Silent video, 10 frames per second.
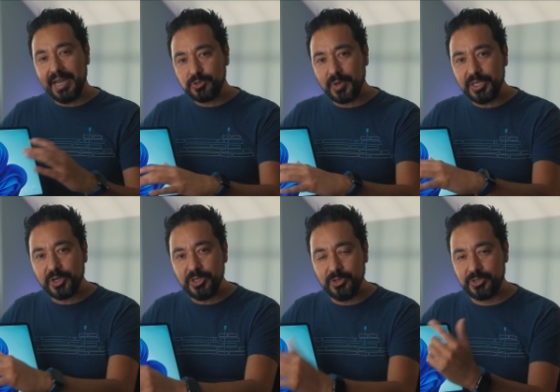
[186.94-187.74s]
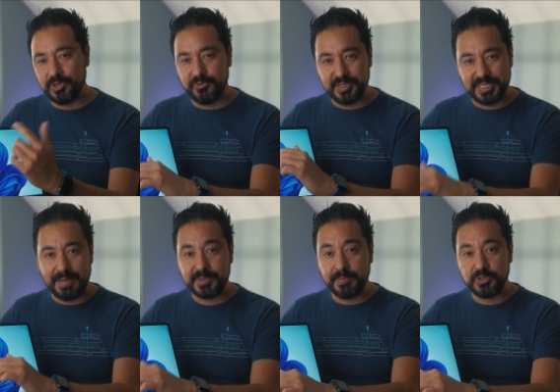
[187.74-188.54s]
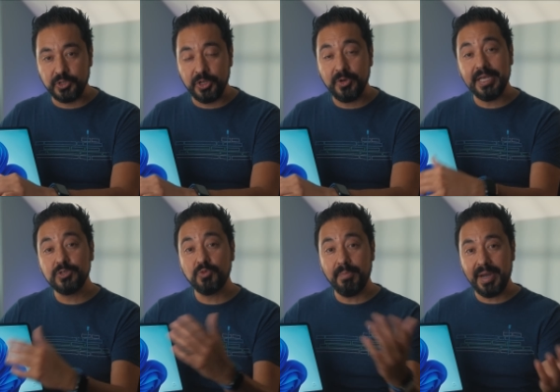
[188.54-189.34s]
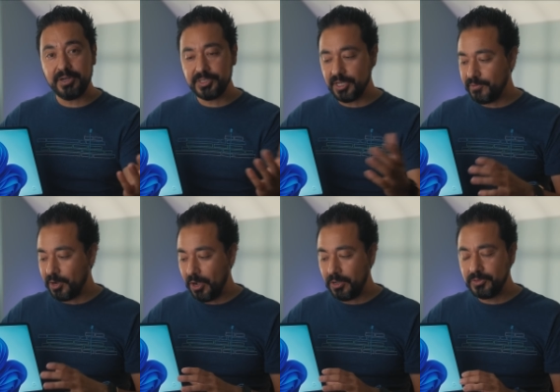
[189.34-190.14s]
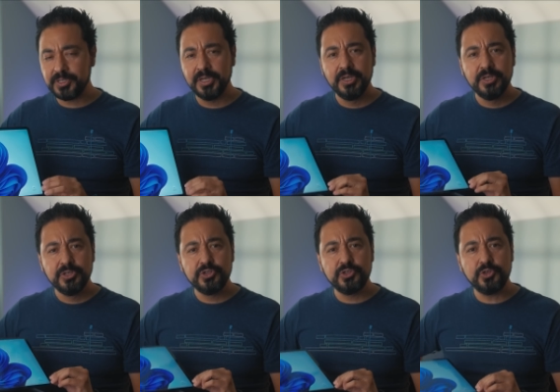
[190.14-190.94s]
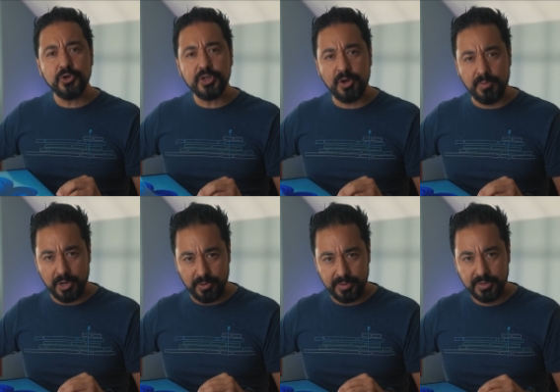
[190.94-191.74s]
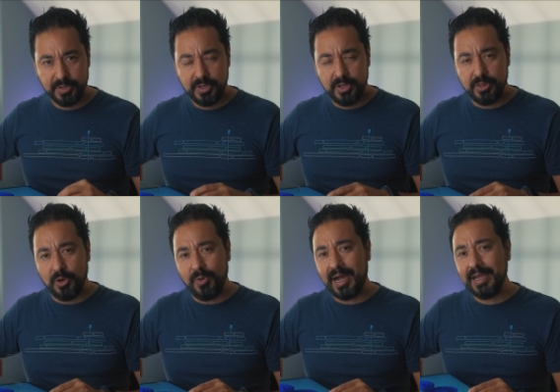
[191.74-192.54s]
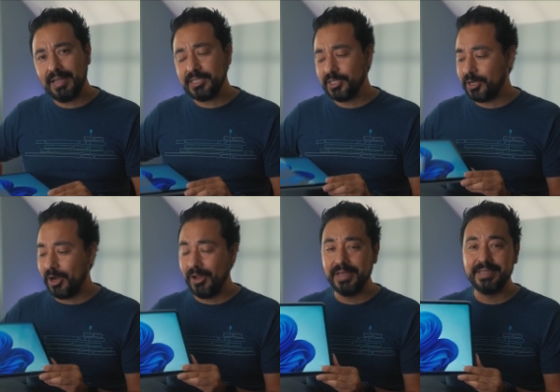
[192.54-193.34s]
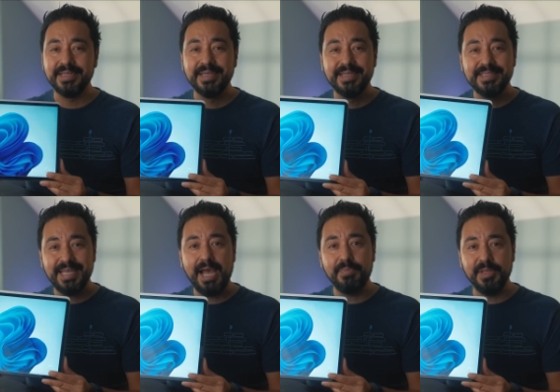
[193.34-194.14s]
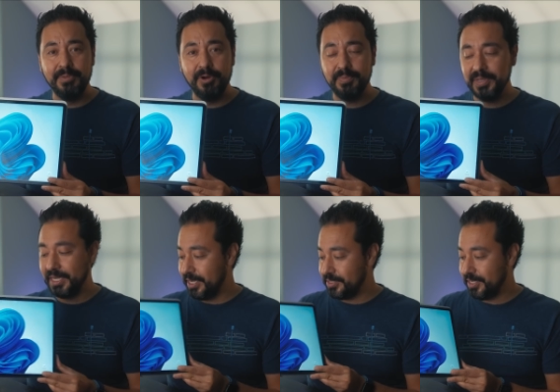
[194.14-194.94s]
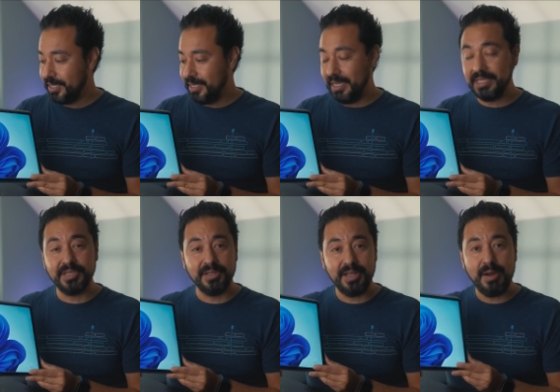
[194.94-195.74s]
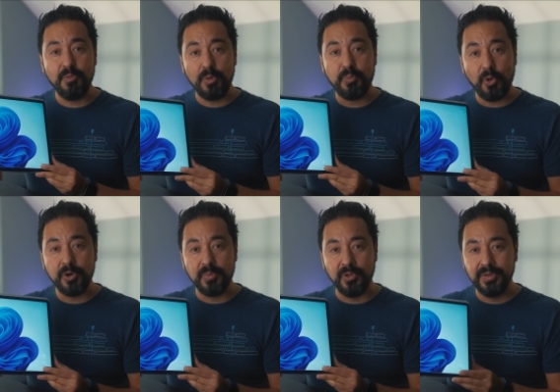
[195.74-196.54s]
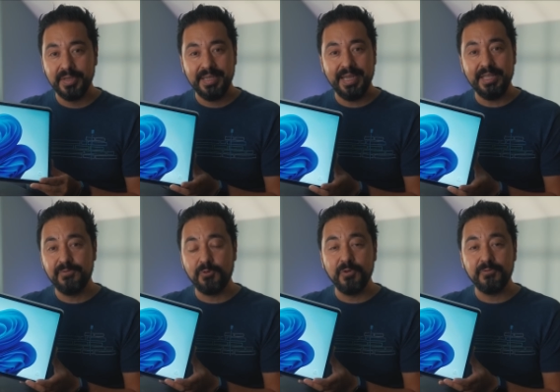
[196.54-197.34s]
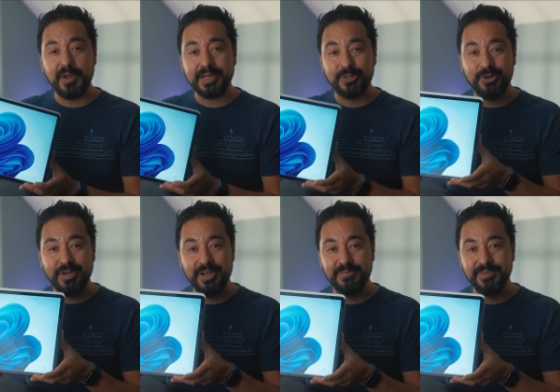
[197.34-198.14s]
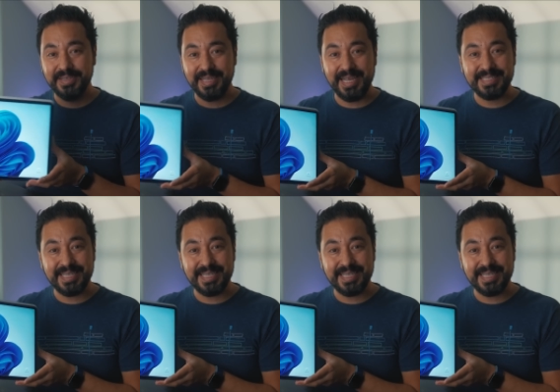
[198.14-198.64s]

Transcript: the next way you can use Surface Laptop Studio is what Microsoft calls Studio Mode, though I like to call it tablet mode because it's a lot more portable in the form factor of a